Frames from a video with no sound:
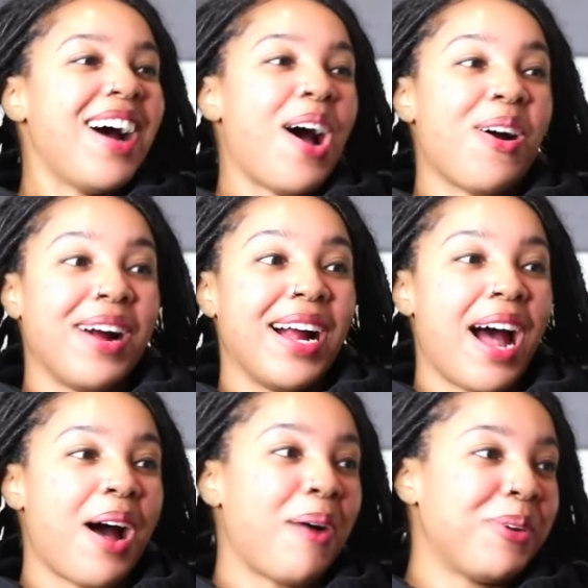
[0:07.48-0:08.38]
All right,
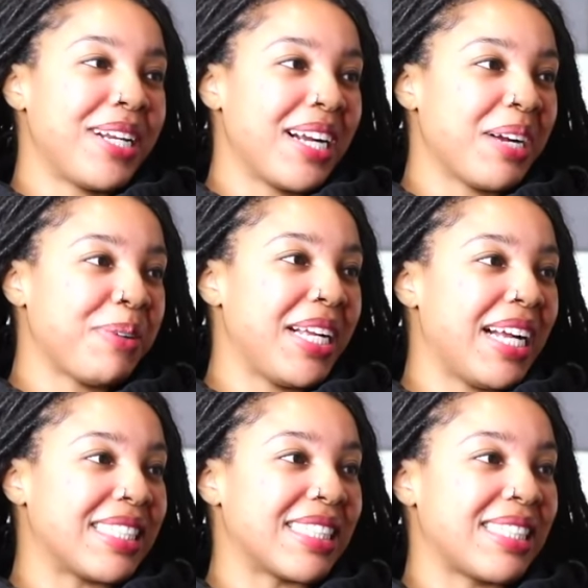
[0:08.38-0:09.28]
I, I want to hear what he
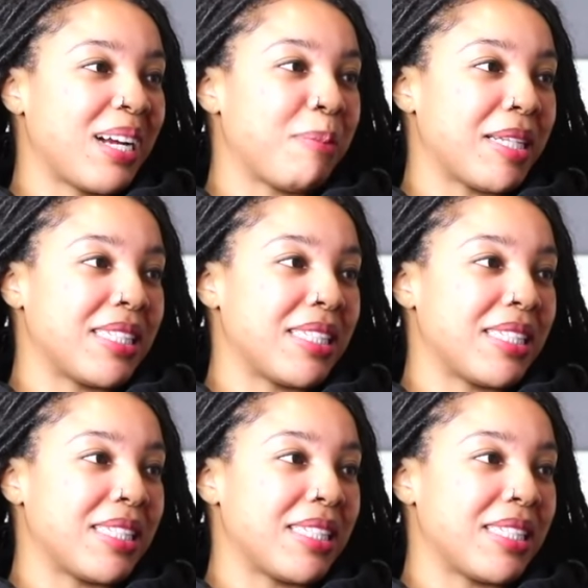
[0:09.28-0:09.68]
has to say about the